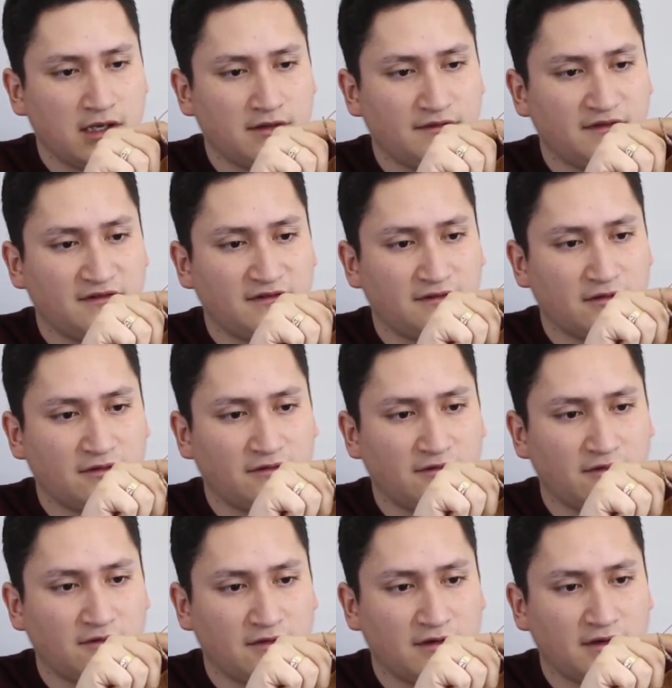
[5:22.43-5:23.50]
this is going to
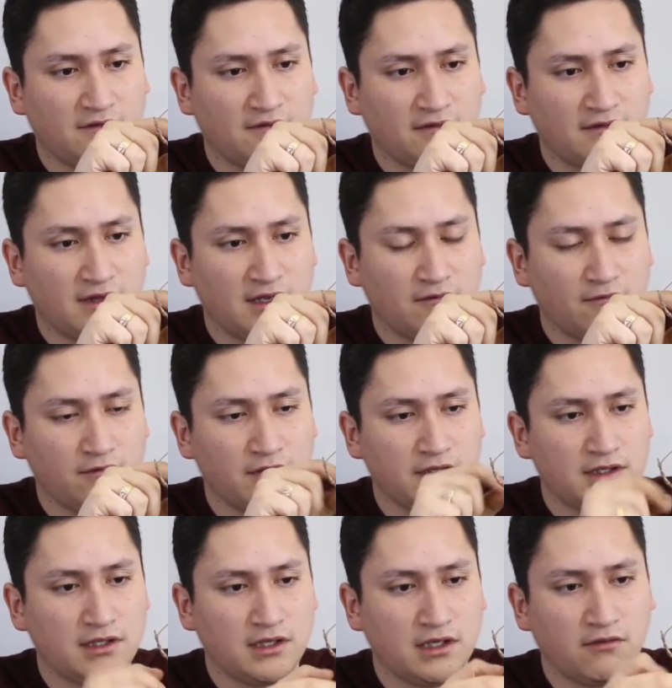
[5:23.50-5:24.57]
turn into dead
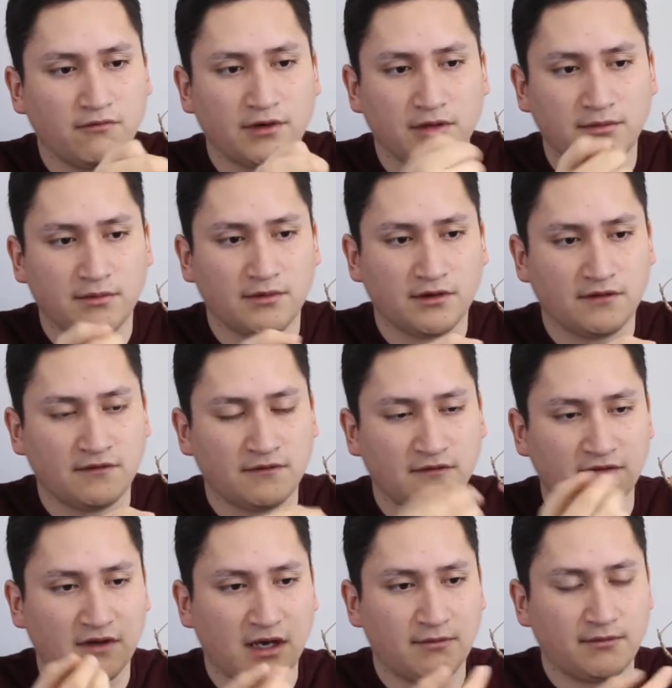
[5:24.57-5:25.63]
wood, and we're going to be able to
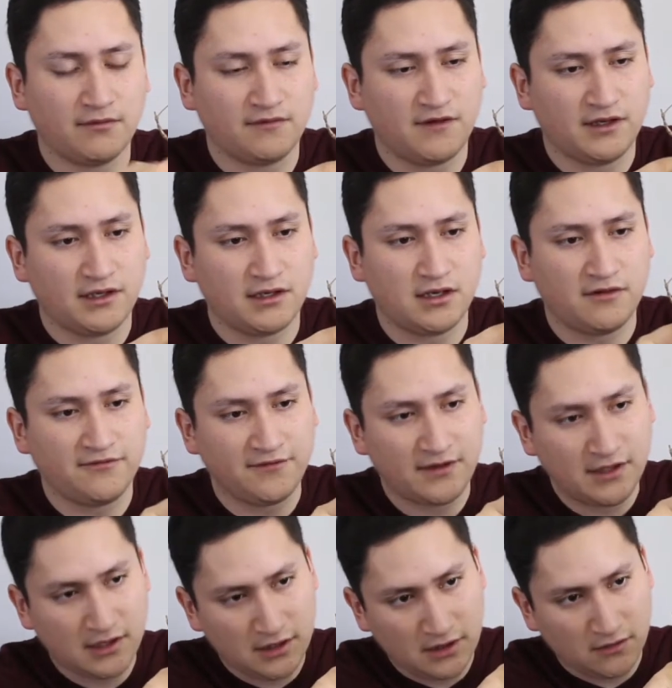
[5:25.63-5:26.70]
just come take it off
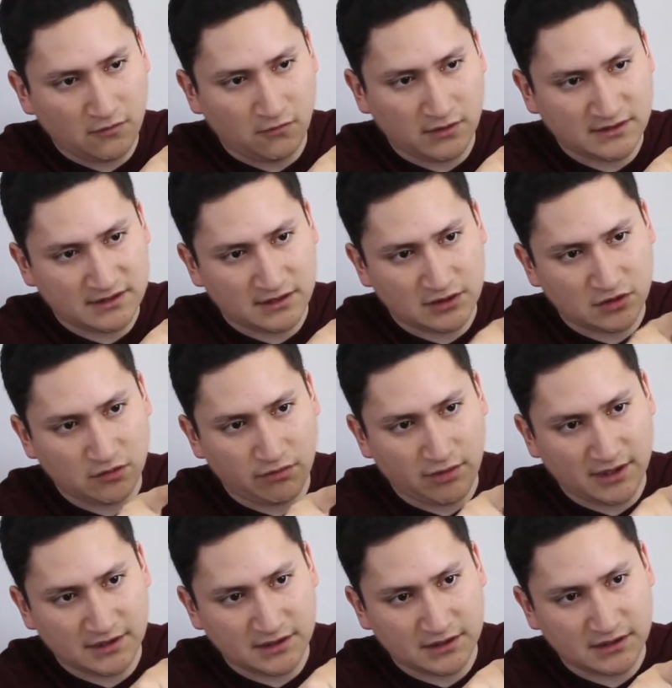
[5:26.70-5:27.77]
once the two
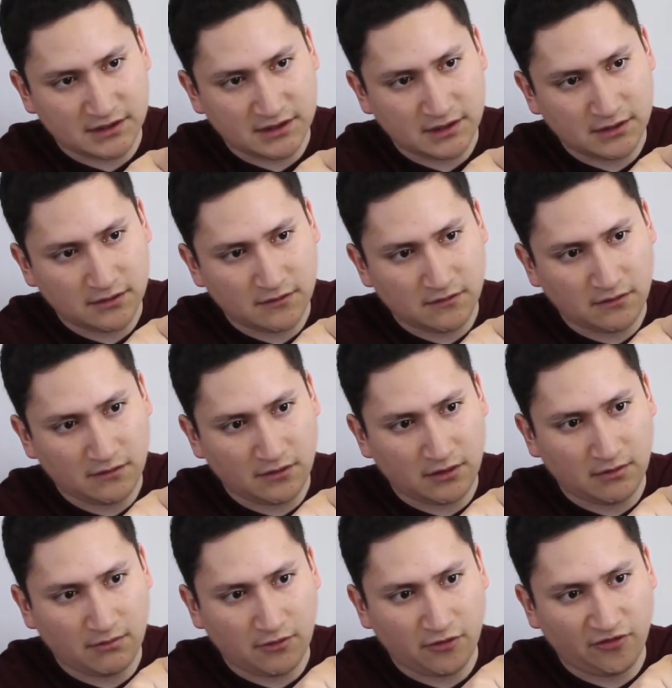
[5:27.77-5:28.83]
branches
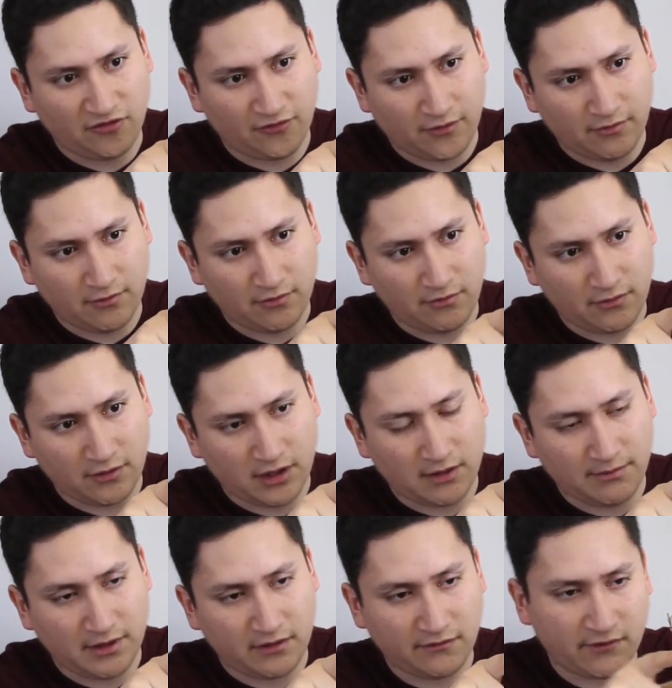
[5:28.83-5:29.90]
emerge from right
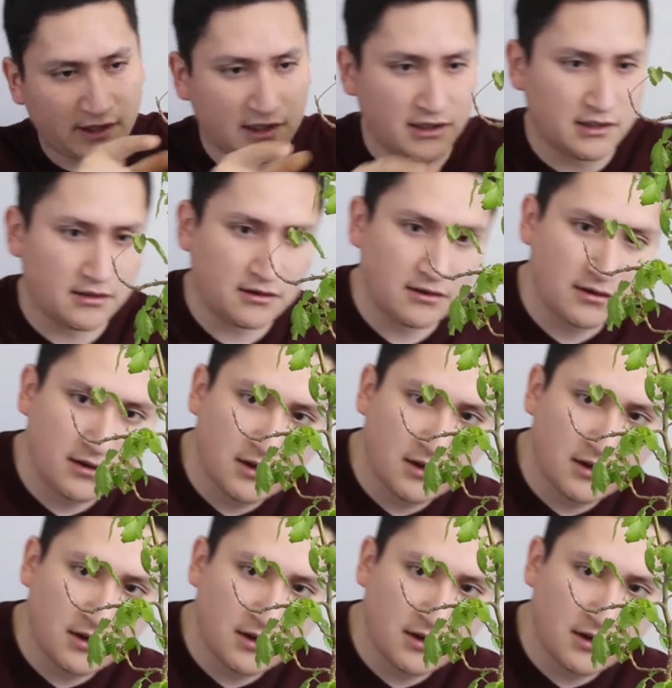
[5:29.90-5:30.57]
about right here.